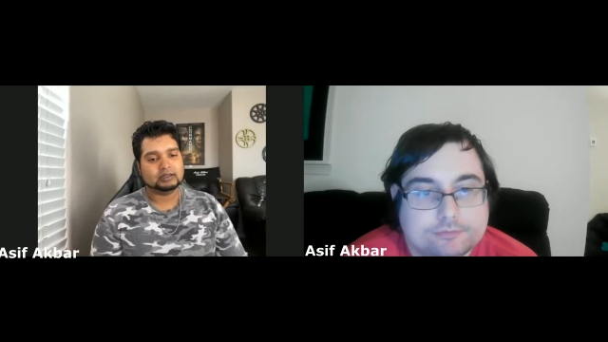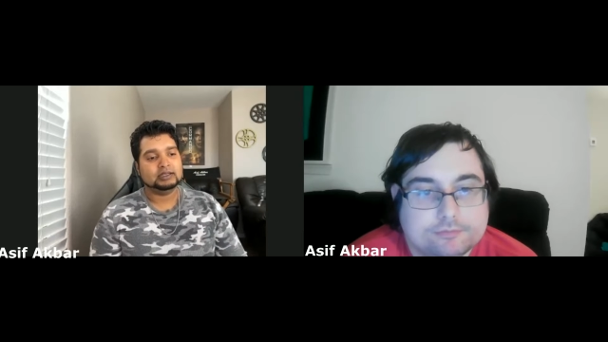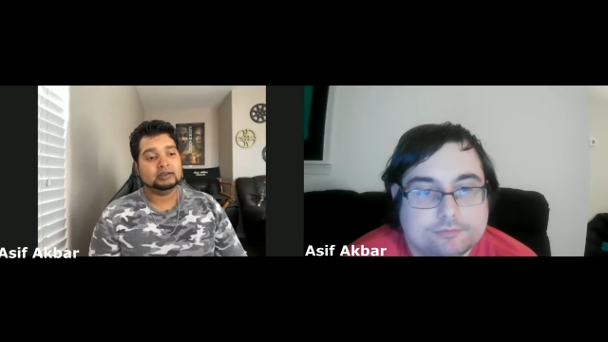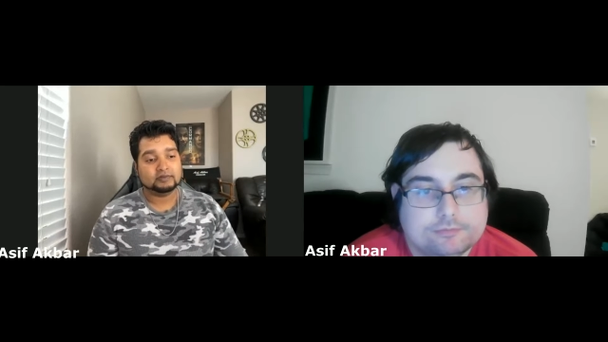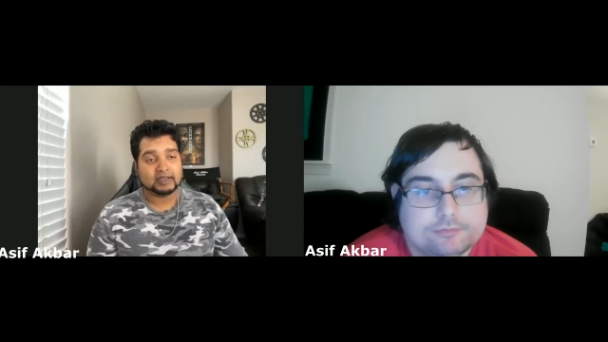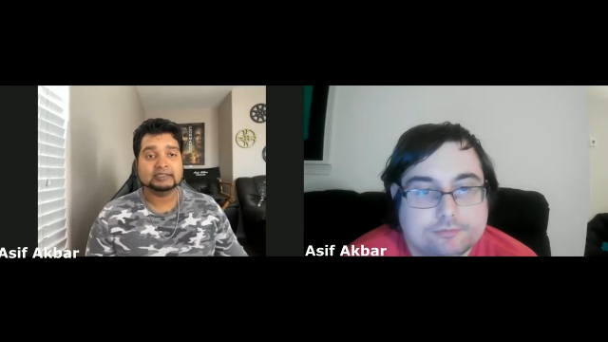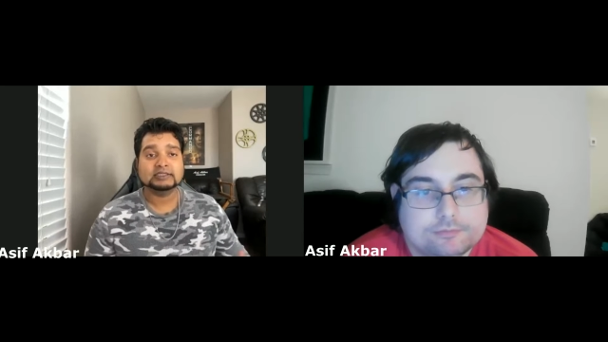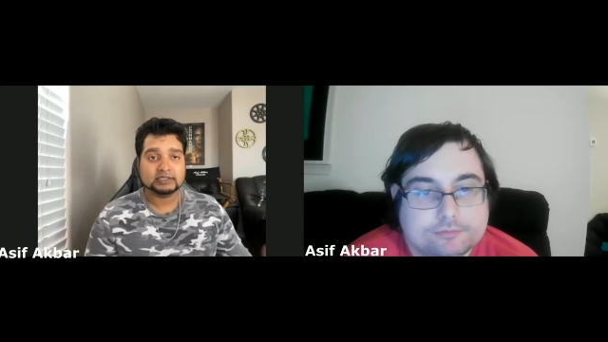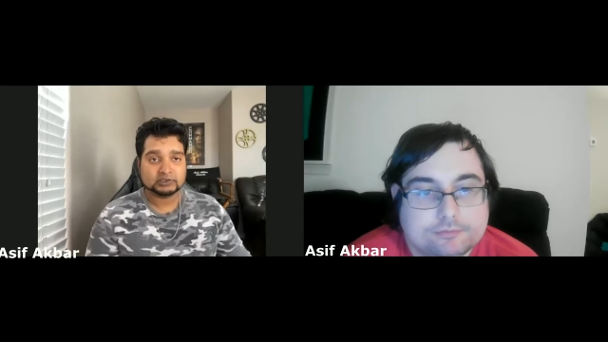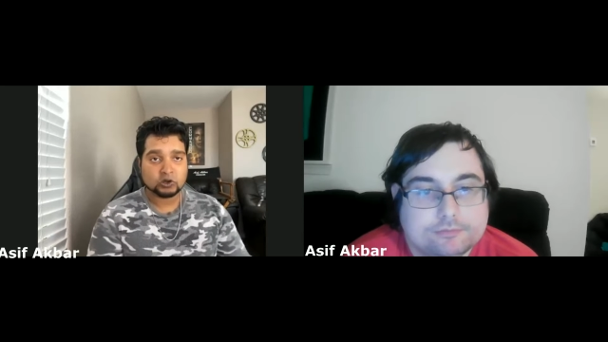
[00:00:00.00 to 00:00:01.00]

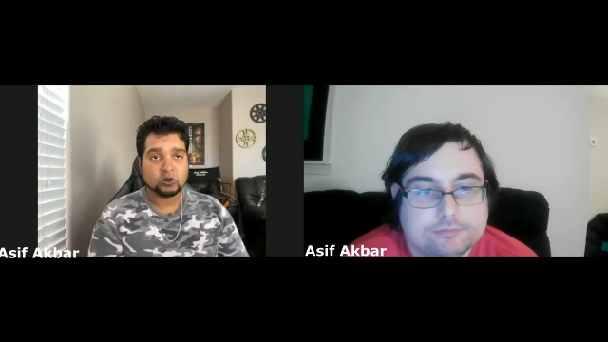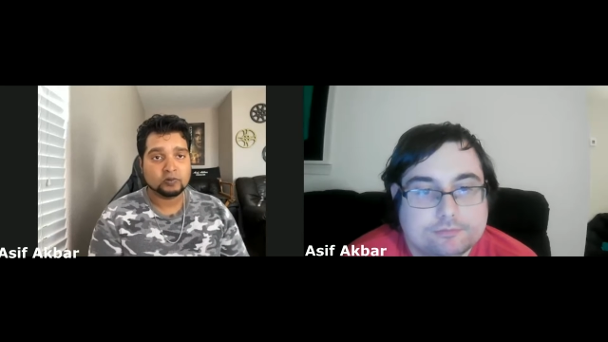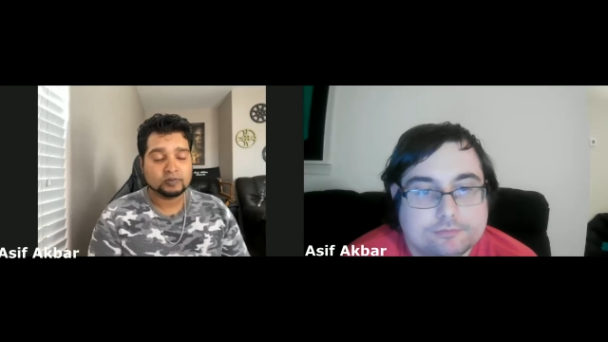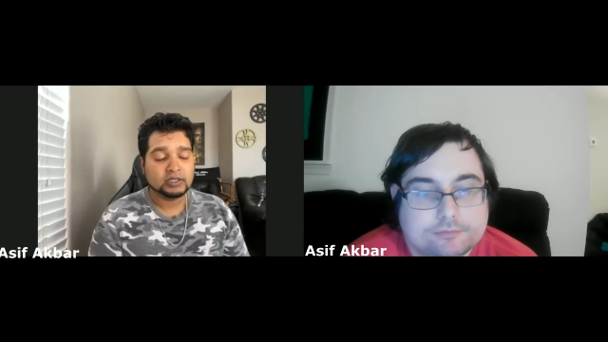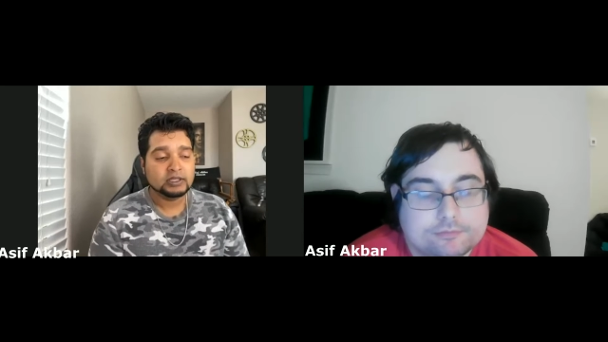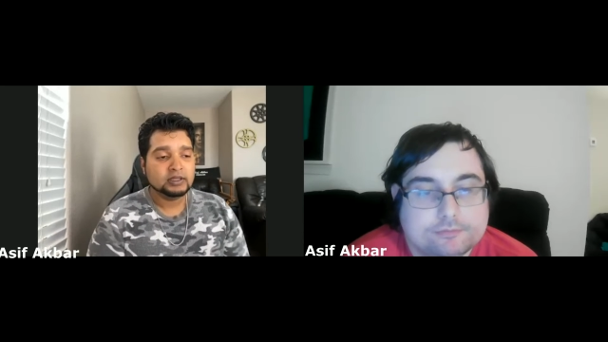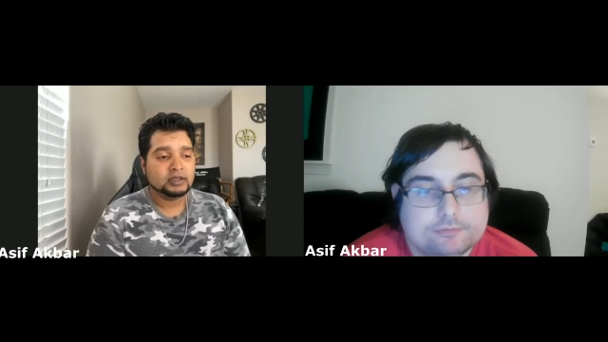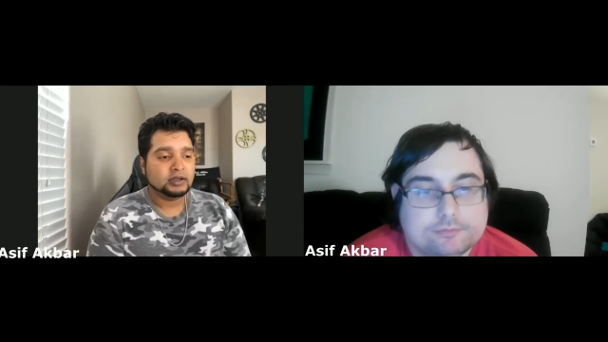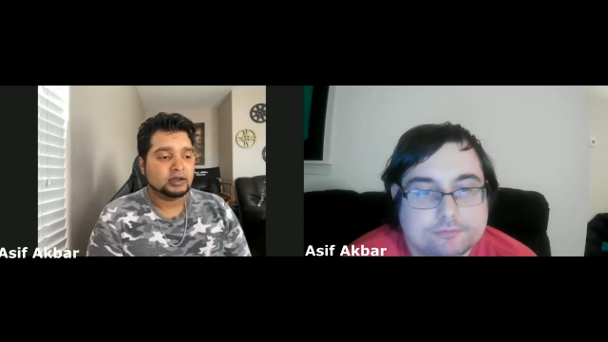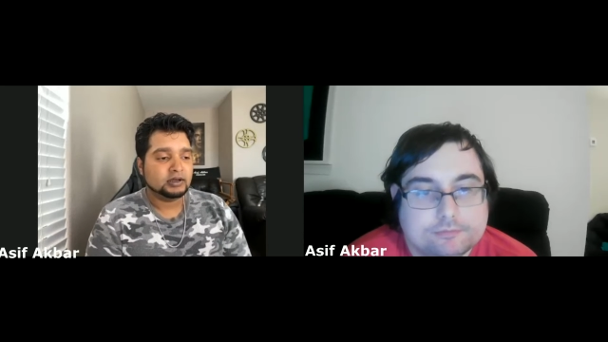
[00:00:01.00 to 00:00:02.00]
Speaker 1: invades his home
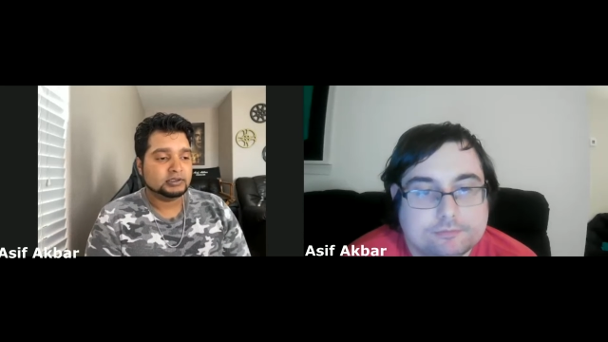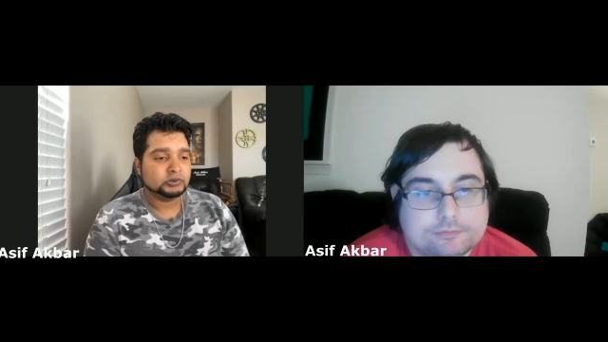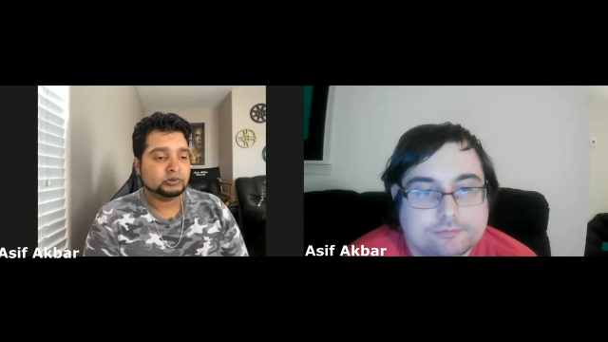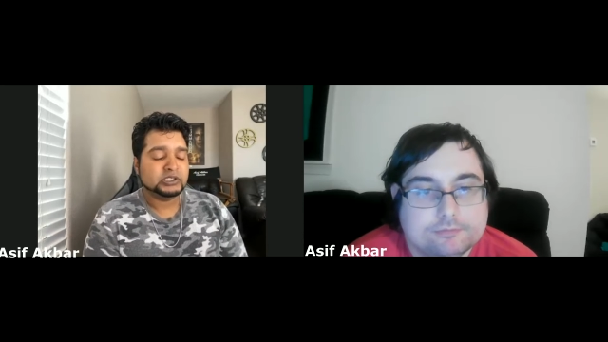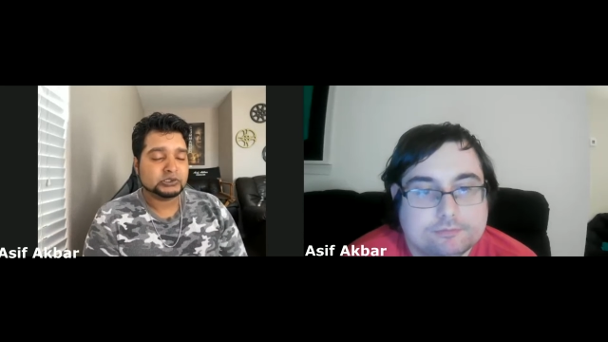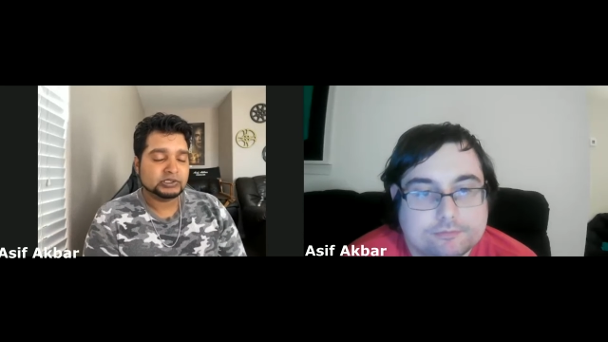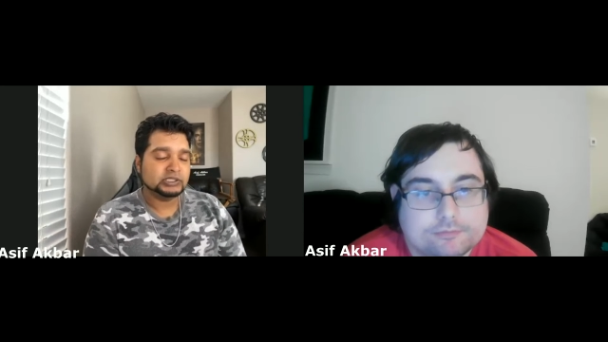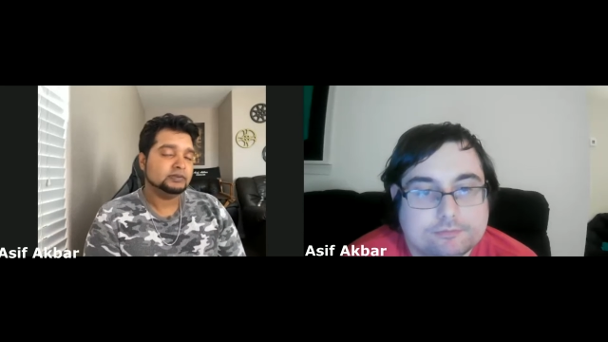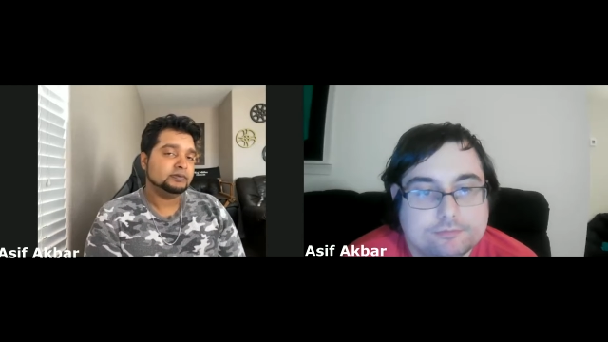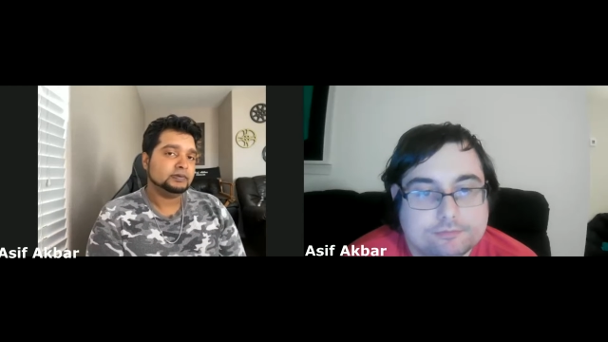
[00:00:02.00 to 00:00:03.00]
to
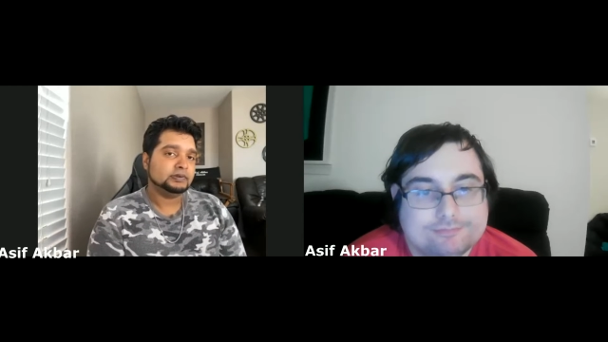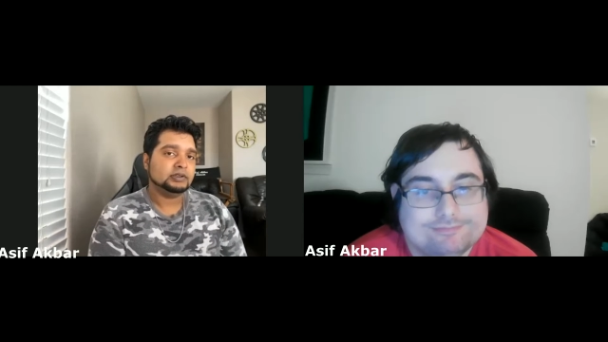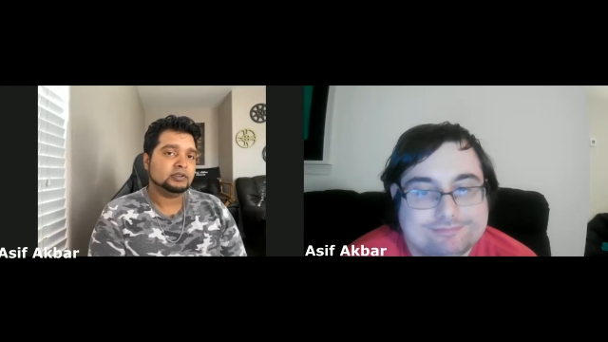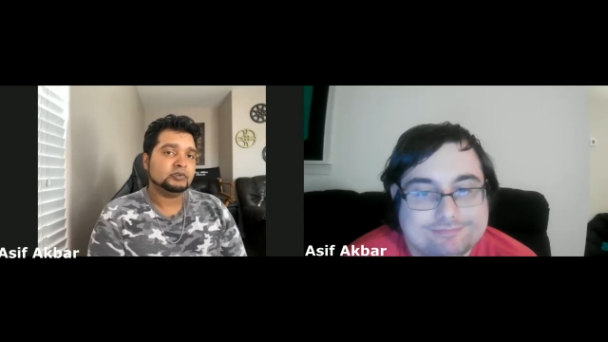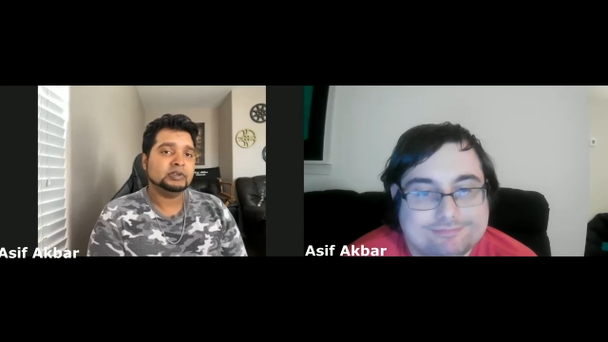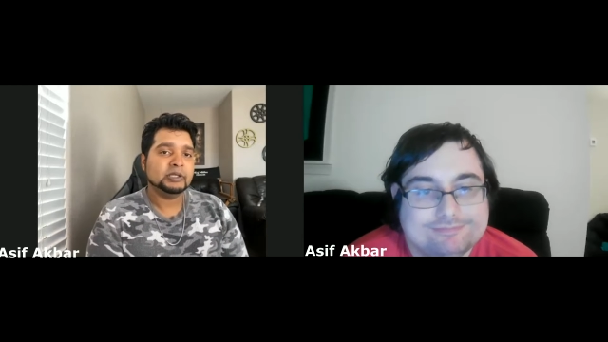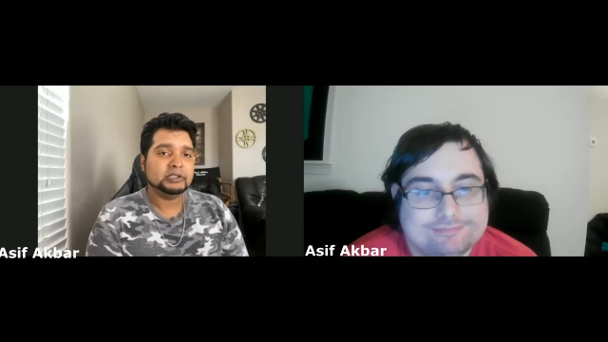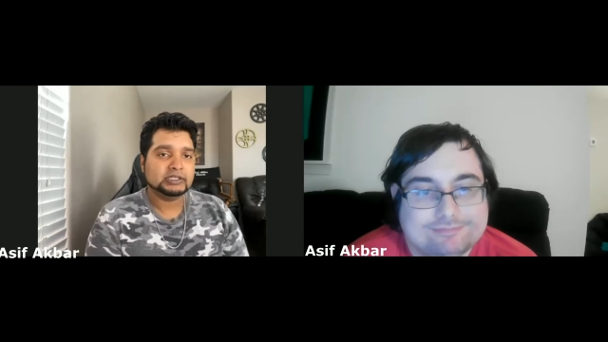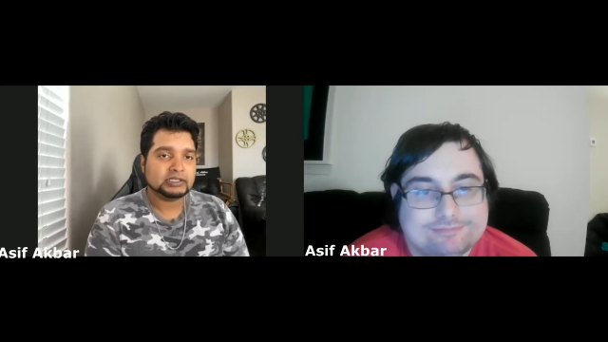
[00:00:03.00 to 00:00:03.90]
retrieve $3 million